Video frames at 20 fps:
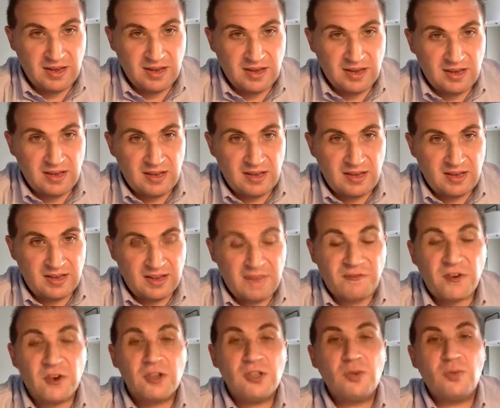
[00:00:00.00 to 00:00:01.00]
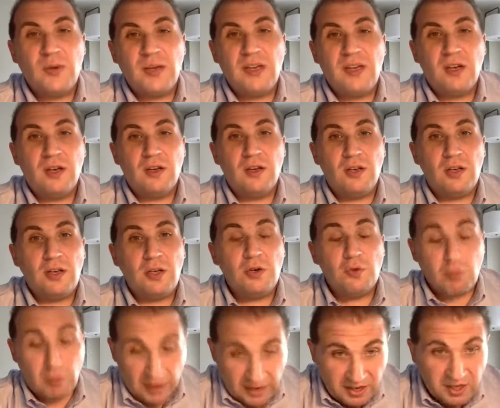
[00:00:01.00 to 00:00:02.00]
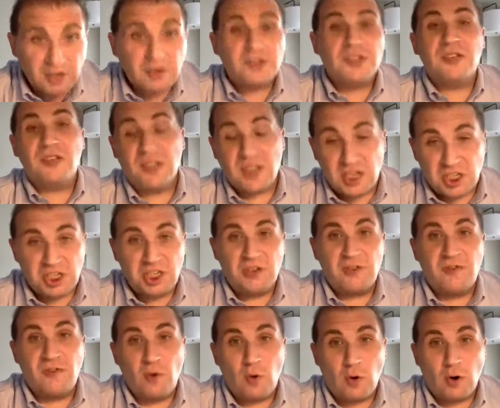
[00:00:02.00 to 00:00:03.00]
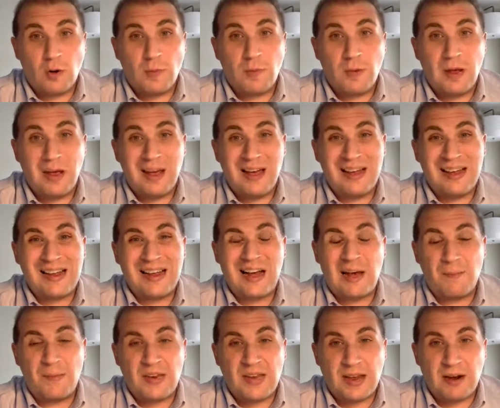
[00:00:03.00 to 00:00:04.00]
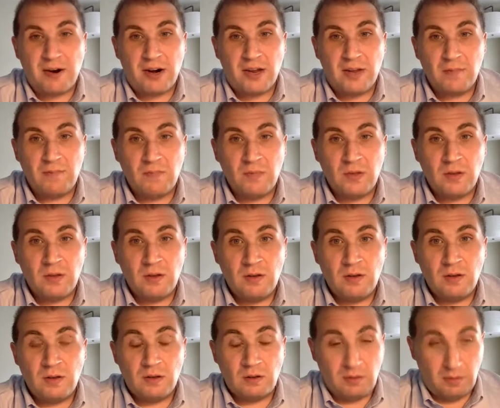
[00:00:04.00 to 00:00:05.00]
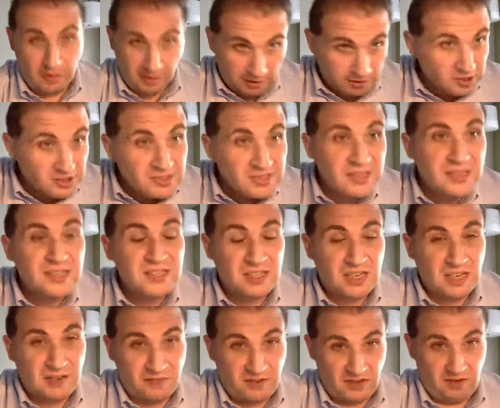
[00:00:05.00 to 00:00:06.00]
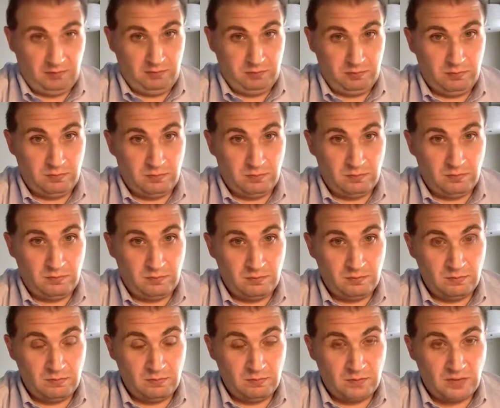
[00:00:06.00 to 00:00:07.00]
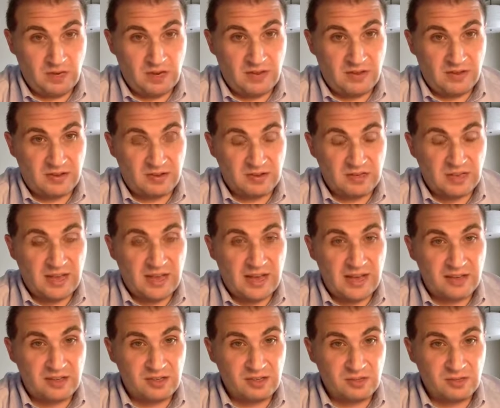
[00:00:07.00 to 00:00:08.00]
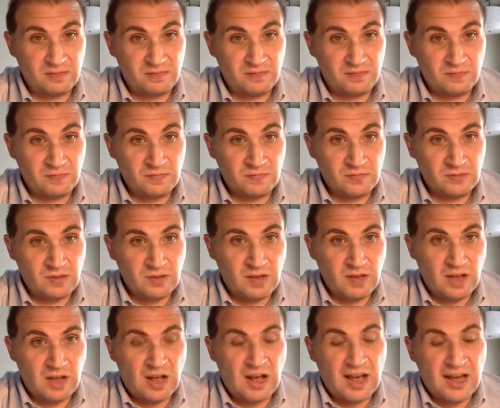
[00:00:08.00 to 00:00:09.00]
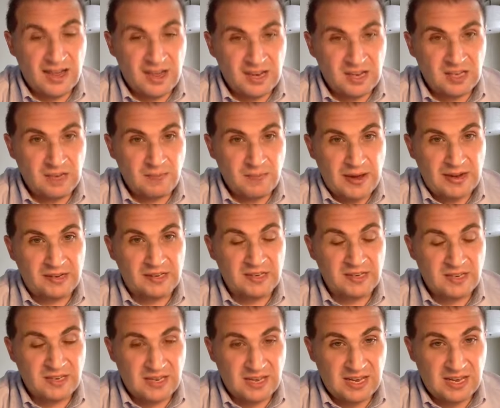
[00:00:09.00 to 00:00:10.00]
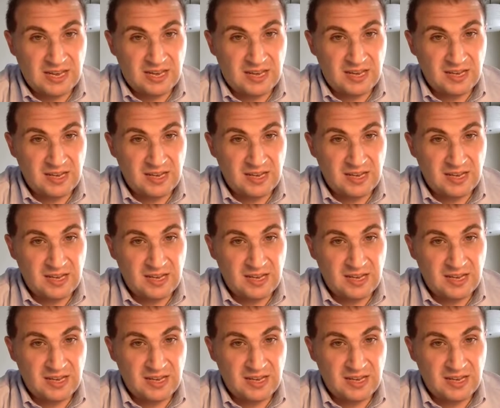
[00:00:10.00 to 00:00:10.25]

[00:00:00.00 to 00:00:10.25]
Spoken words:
is that first week you write your discussion forum commentary. There are 60 of you in this class. I expect to see